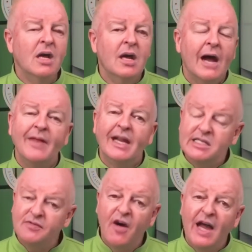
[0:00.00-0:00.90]
And that
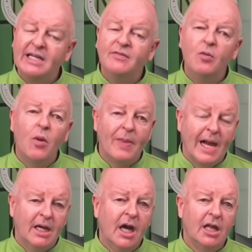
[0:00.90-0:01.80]
is fine if you want
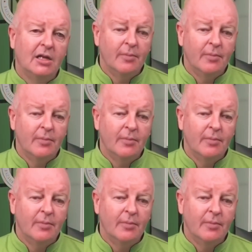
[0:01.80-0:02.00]
that color.